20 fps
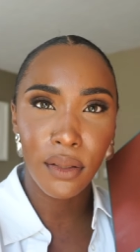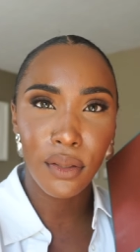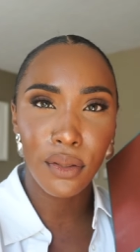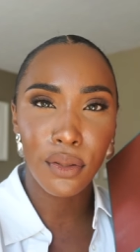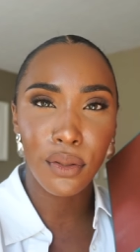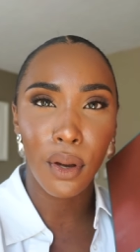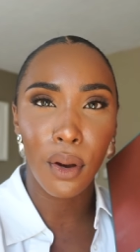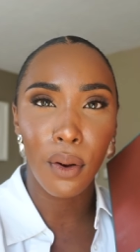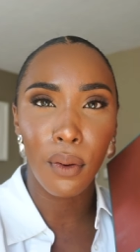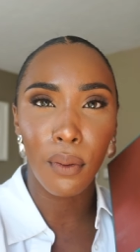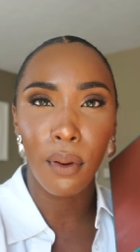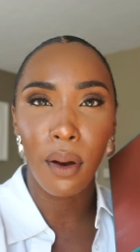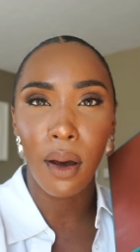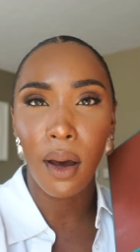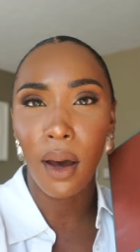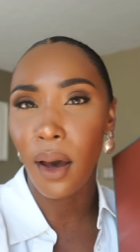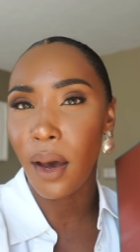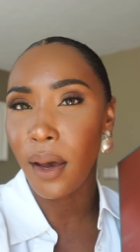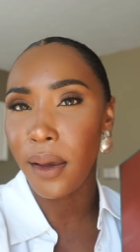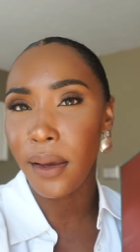So
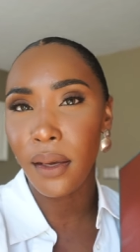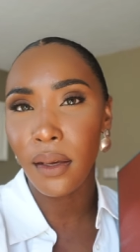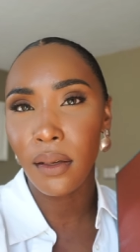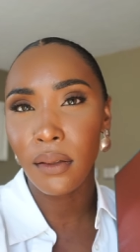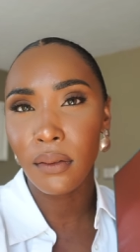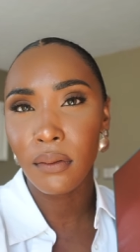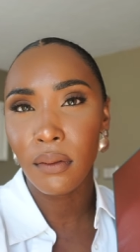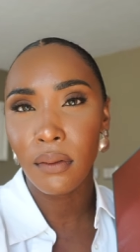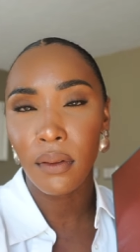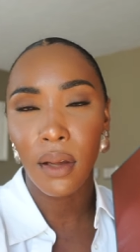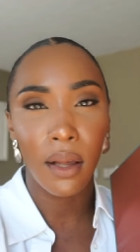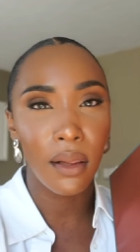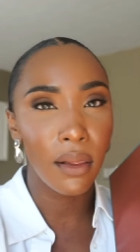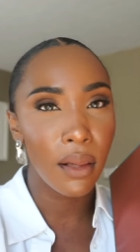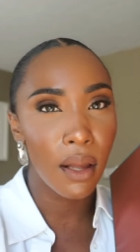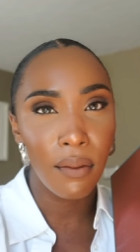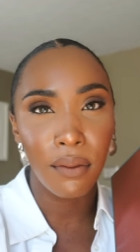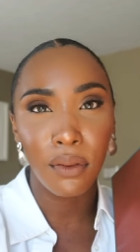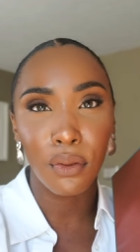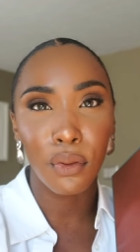I I
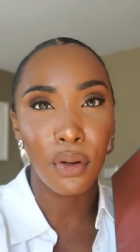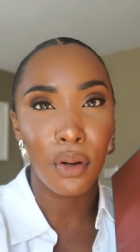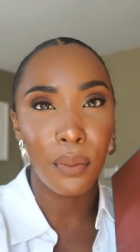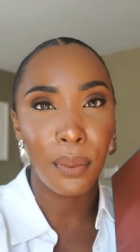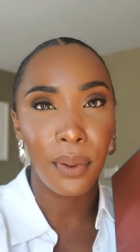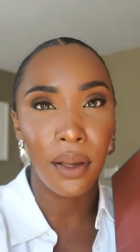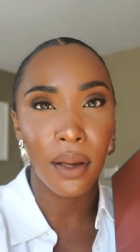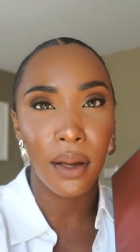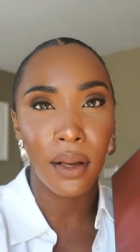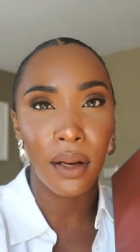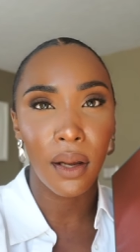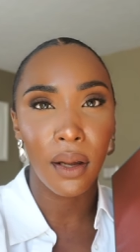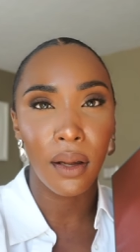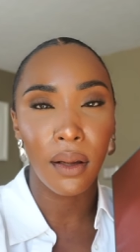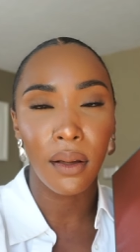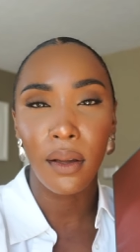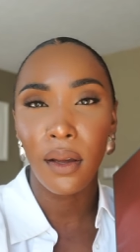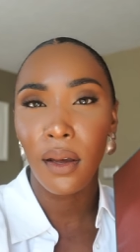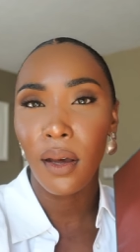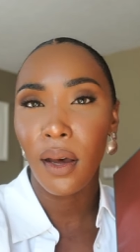love Loro
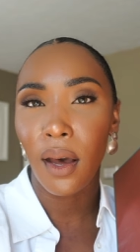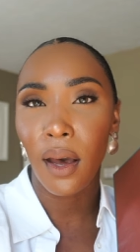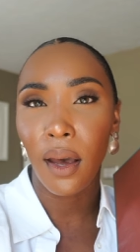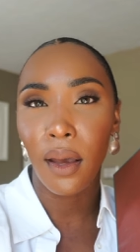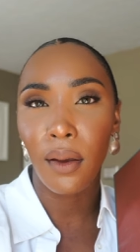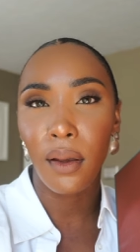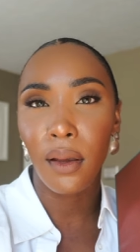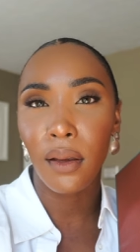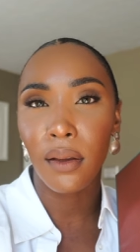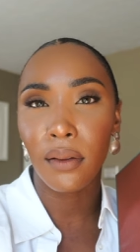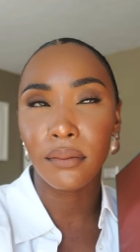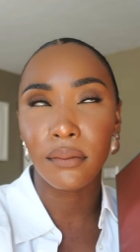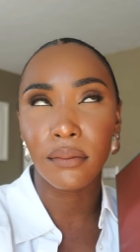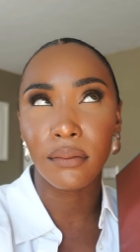Piana. I